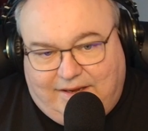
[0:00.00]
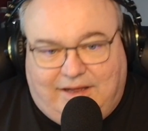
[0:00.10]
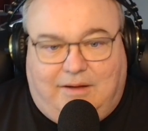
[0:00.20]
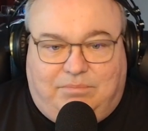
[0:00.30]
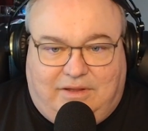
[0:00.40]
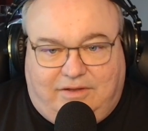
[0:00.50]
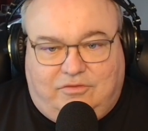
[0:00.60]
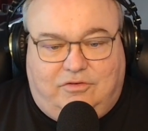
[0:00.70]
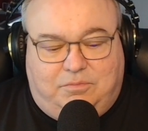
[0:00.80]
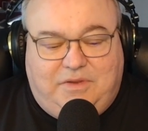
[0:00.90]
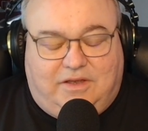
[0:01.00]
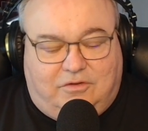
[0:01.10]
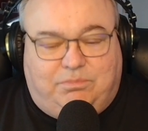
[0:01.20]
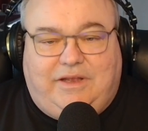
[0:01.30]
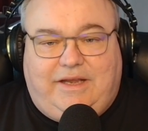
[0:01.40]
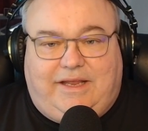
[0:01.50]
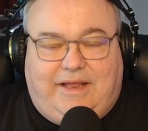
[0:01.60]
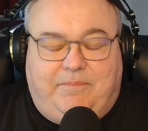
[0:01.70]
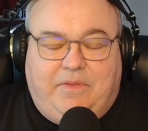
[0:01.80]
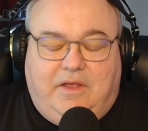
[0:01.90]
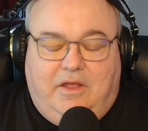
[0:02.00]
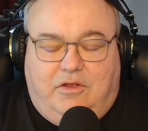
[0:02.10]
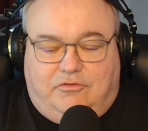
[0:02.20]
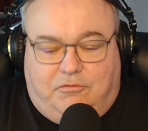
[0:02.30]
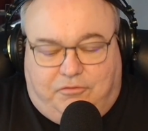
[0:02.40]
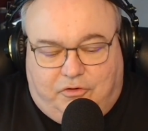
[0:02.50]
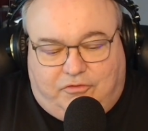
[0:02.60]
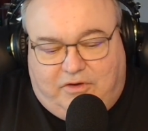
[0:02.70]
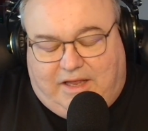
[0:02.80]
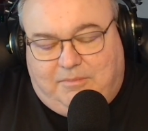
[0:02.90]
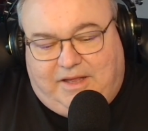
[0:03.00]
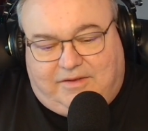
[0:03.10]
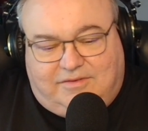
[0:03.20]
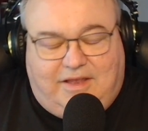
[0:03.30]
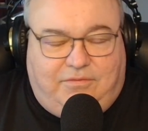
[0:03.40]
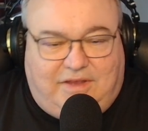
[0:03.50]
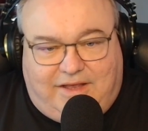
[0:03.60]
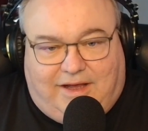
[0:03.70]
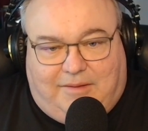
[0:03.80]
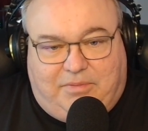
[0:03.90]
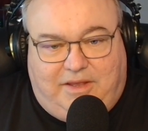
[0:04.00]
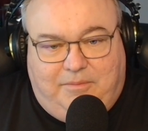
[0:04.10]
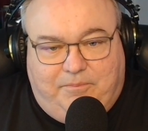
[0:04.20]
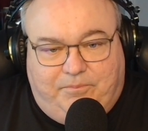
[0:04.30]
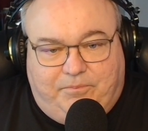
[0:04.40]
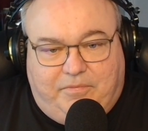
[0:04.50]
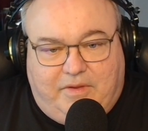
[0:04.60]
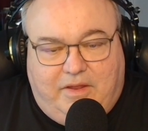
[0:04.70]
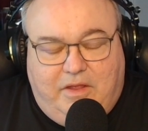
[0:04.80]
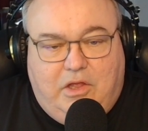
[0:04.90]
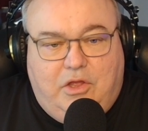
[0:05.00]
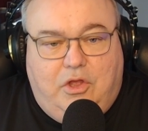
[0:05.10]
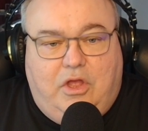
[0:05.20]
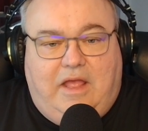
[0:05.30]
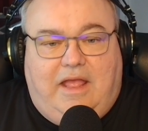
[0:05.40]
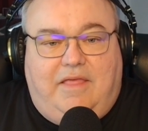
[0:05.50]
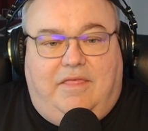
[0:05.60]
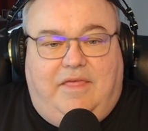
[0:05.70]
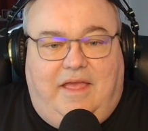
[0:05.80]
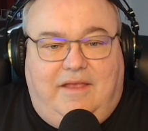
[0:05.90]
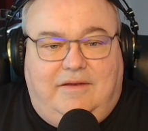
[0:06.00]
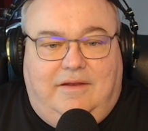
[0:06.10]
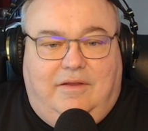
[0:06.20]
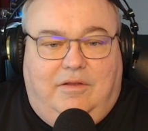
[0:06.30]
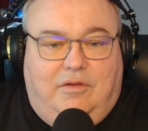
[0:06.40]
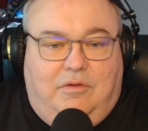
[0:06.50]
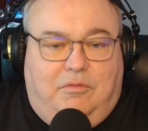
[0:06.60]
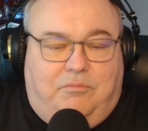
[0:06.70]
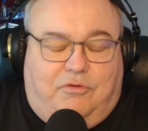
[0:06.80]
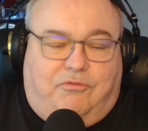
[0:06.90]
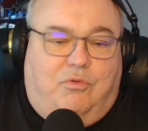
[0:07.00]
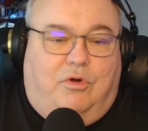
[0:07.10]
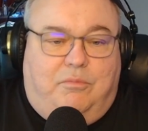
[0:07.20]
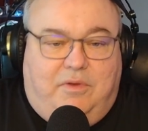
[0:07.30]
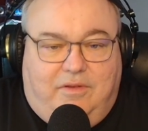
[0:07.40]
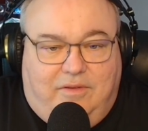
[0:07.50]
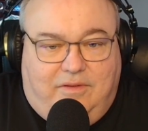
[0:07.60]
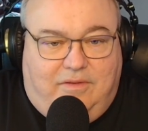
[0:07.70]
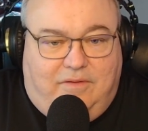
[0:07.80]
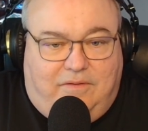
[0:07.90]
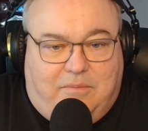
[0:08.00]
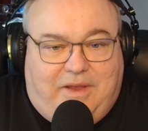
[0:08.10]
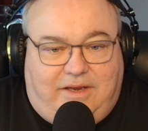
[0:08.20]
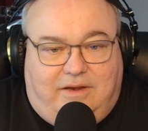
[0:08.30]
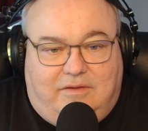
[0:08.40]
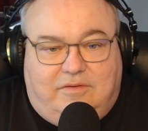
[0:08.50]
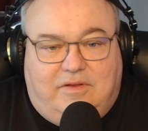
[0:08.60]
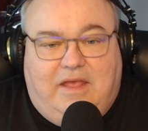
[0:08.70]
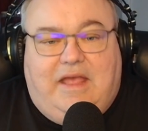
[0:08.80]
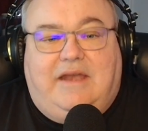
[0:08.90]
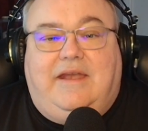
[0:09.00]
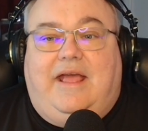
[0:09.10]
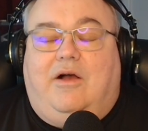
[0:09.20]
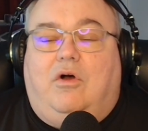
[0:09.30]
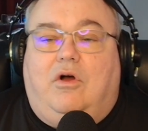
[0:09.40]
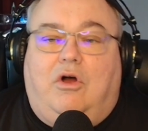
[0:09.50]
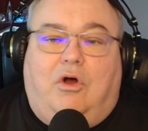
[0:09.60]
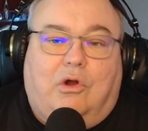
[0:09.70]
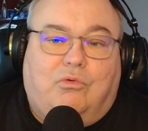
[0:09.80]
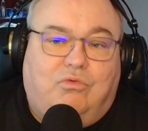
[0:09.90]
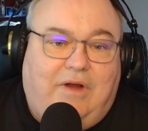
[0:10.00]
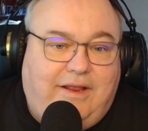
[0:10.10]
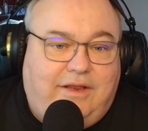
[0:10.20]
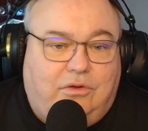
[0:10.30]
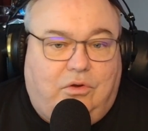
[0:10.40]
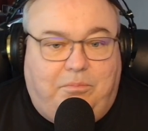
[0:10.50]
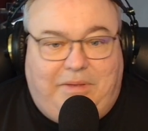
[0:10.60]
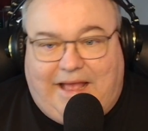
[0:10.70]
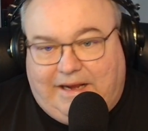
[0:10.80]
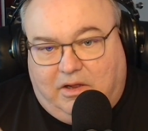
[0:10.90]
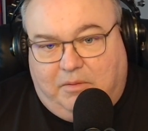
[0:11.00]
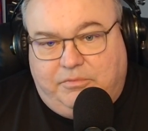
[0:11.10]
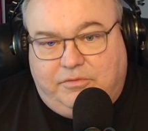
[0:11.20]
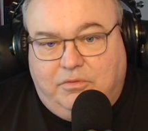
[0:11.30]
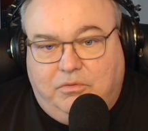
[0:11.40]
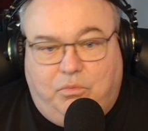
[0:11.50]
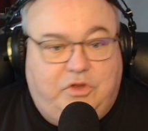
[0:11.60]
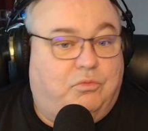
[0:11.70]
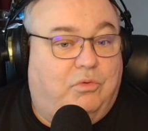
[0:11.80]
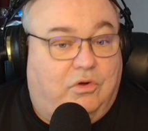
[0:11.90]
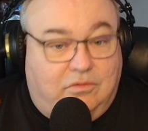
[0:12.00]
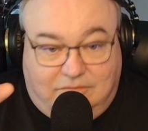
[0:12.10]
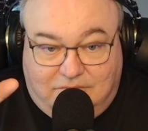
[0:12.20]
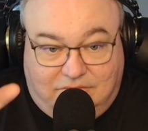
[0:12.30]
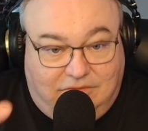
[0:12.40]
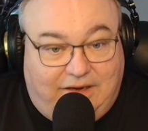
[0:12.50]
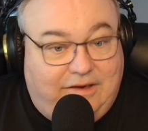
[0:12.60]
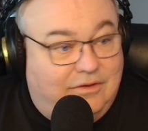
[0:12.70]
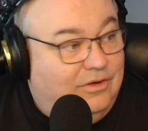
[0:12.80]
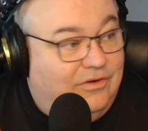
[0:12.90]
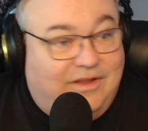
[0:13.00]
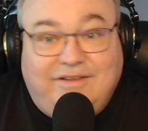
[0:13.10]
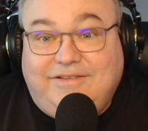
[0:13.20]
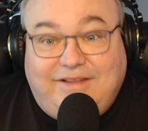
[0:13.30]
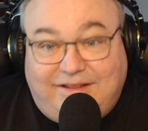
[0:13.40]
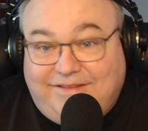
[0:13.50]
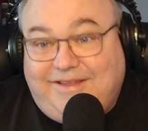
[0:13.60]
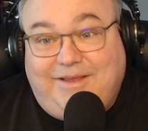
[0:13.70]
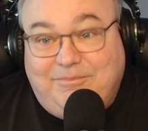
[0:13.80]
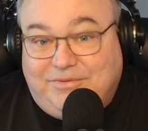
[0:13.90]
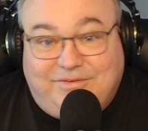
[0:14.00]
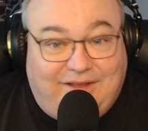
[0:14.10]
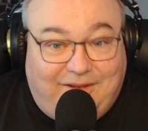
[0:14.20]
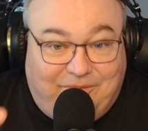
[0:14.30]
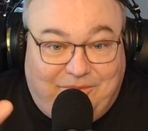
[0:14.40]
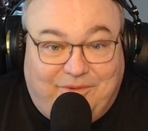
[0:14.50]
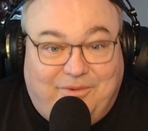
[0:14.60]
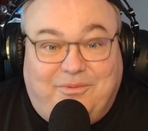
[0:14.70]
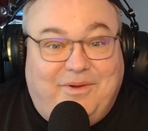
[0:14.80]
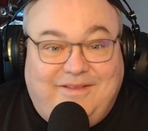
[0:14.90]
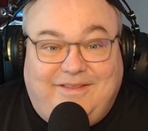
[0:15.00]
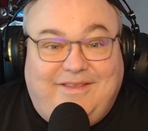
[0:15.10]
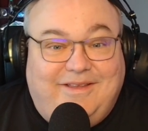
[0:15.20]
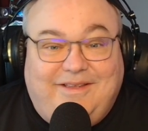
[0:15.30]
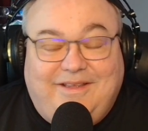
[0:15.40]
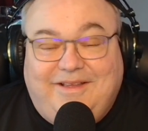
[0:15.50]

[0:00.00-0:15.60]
complex, just me explaining it. So first I got to make a safety copy, then perform the maintenance. Now, our regular backups, which were regular cassette tapes that would go into the